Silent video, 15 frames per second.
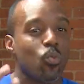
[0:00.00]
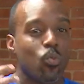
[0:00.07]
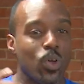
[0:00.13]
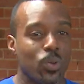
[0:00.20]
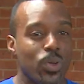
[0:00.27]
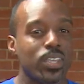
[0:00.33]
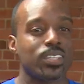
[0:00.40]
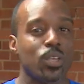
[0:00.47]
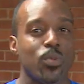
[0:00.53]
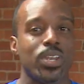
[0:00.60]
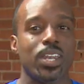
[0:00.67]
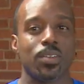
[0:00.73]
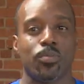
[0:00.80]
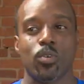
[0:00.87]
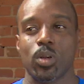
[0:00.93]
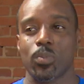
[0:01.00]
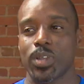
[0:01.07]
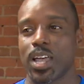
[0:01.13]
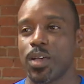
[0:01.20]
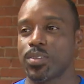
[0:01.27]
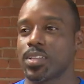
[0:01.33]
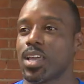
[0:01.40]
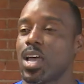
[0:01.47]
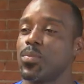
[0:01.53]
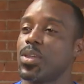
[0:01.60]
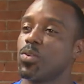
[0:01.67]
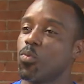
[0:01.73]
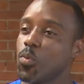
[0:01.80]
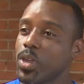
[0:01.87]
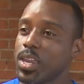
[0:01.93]
When I say we need affordable housing, I
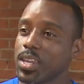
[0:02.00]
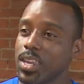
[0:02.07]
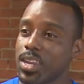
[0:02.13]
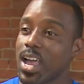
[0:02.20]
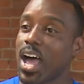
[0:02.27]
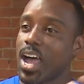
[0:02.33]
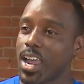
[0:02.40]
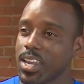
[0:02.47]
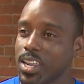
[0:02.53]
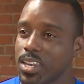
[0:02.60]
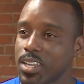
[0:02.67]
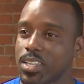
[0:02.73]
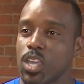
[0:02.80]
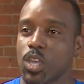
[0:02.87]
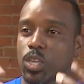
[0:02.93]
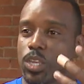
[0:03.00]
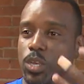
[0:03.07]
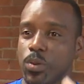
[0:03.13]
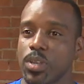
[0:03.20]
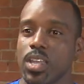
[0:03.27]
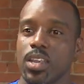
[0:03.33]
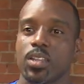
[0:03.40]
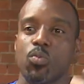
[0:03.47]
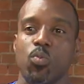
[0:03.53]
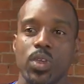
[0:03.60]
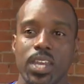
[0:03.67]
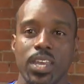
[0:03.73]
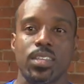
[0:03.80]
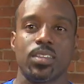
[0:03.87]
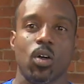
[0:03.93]
mean I need it, you need it, we
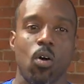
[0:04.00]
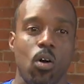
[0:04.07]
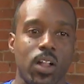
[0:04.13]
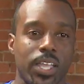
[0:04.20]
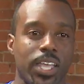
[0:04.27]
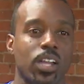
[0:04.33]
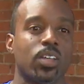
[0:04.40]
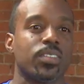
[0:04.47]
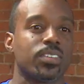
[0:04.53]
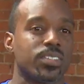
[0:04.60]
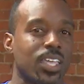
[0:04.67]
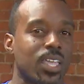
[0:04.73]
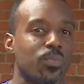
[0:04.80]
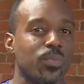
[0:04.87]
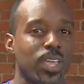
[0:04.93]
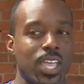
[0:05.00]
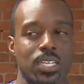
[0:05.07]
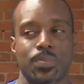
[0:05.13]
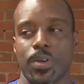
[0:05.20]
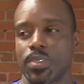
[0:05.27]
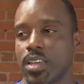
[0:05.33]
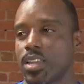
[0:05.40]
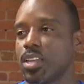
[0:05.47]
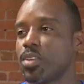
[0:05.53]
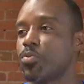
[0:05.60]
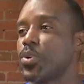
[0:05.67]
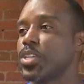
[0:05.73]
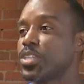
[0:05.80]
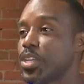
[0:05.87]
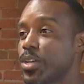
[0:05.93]
need to all get on the same page about that. And if
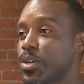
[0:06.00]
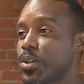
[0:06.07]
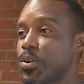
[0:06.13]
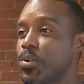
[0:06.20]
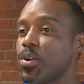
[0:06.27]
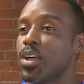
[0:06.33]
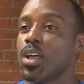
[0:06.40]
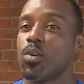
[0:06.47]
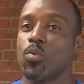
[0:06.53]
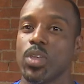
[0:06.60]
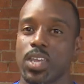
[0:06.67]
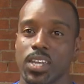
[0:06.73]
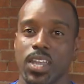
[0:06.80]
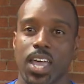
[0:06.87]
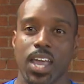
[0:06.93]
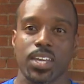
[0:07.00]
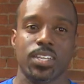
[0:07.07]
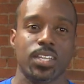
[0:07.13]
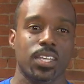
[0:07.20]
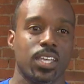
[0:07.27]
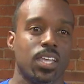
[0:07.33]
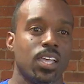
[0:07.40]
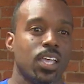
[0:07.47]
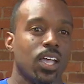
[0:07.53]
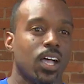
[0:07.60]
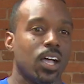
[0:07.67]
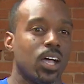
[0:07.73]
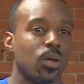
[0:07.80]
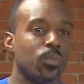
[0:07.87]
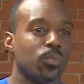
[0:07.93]
we do, we can actually
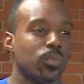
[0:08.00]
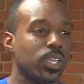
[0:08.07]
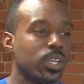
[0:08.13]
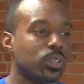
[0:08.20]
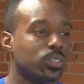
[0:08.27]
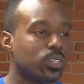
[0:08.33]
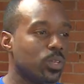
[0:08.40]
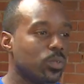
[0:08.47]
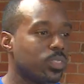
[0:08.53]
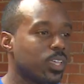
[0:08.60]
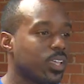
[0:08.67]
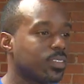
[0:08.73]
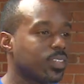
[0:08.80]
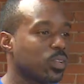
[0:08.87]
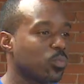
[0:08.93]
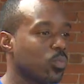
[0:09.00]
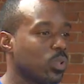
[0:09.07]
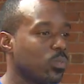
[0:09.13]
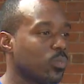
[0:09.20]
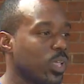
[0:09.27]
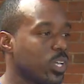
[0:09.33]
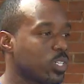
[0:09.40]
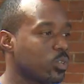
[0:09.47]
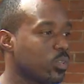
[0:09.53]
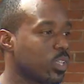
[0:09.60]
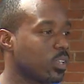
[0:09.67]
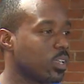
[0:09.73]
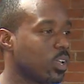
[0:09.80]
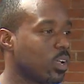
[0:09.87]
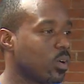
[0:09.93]
do things that will make sure
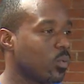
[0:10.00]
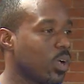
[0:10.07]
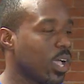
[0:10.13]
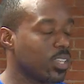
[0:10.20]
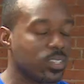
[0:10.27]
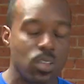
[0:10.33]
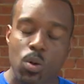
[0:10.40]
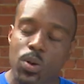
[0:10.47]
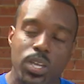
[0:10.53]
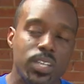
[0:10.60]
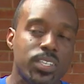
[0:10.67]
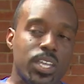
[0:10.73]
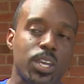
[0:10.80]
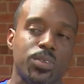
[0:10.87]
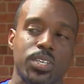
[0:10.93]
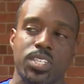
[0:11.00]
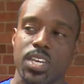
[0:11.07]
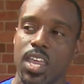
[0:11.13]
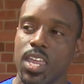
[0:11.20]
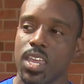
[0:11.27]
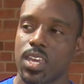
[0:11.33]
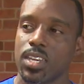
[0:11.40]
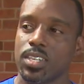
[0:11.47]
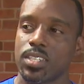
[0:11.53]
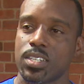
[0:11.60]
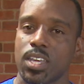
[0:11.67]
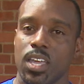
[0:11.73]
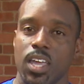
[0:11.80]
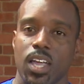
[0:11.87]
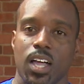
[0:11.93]
that, as Norwalk continues to
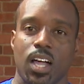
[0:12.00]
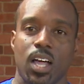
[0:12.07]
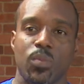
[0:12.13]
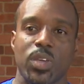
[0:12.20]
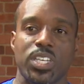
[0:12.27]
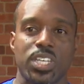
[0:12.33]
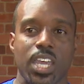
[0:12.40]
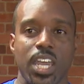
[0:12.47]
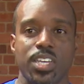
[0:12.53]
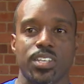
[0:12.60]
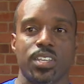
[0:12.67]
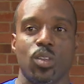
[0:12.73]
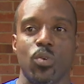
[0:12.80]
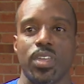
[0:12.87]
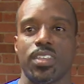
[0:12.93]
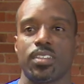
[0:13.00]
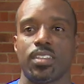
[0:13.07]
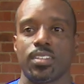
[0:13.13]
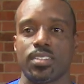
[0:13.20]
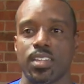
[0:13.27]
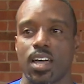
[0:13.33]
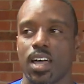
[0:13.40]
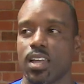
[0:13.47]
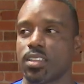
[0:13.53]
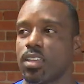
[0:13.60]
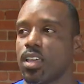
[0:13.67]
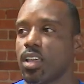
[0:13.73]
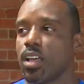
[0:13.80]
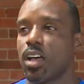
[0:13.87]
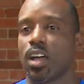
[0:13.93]
change, it changes in a way that does
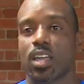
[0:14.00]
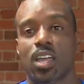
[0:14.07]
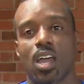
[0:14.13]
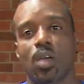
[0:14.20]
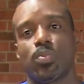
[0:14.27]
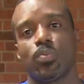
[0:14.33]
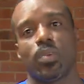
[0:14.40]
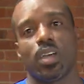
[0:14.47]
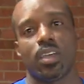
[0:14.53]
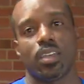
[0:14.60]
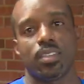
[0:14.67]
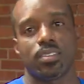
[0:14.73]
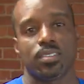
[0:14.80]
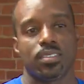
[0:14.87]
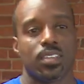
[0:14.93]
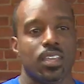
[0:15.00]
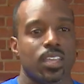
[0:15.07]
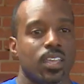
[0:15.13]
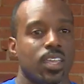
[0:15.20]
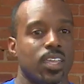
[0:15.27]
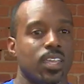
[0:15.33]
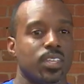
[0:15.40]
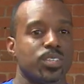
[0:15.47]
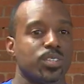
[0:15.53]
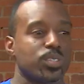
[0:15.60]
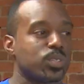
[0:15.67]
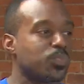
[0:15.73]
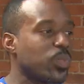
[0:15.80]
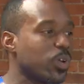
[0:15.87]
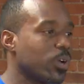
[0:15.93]
not compromise its
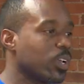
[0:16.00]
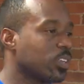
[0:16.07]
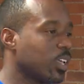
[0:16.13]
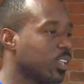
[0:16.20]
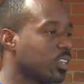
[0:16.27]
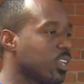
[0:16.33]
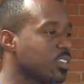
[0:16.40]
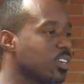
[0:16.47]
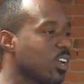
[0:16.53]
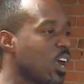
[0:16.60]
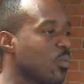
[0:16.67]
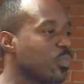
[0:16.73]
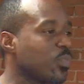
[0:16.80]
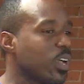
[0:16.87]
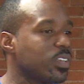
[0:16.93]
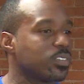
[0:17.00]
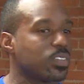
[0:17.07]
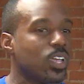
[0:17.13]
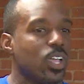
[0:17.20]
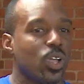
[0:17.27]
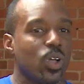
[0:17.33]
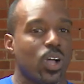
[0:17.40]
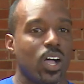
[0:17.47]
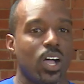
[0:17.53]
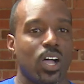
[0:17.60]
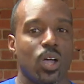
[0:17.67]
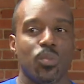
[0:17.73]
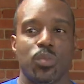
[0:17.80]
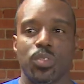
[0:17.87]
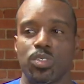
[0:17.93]
spirit. It doesn't compromise
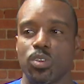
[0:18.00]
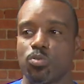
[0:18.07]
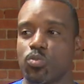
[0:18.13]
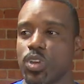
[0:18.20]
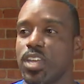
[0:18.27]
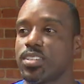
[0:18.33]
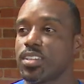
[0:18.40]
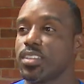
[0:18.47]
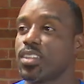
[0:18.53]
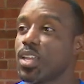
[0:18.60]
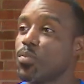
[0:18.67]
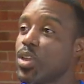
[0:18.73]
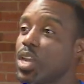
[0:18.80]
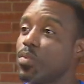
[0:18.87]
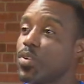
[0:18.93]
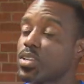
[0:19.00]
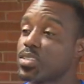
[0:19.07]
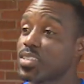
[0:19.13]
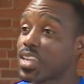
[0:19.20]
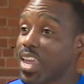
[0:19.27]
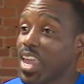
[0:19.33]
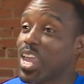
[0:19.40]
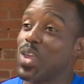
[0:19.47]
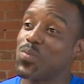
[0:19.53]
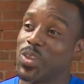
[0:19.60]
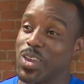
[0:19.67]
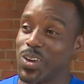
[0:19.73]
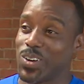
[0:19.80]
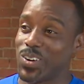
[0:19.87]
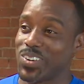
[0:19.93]
the reason that many of us came
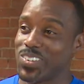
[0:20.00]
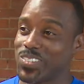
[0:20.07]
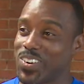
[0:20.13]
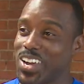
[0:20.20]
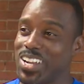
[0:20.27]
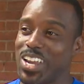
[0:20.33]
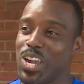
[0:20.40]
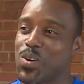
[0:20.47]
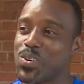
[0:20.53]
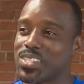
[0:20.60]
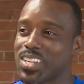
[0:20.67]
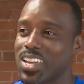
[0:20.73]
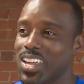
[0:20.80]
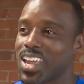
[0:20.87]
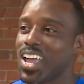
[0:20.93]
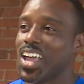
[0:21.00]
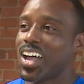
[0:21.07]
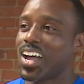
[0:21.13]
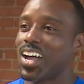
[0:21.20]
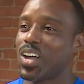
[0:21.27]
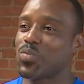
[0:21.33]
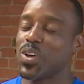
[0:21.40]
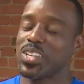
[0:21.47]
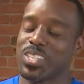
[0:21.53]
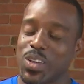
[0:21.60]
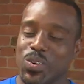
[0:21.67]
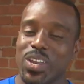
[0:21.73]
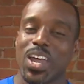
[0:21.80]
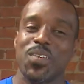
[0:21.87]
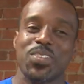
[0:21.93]
here, right? And I always say I
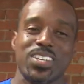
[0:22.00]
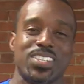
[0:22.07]
don't have the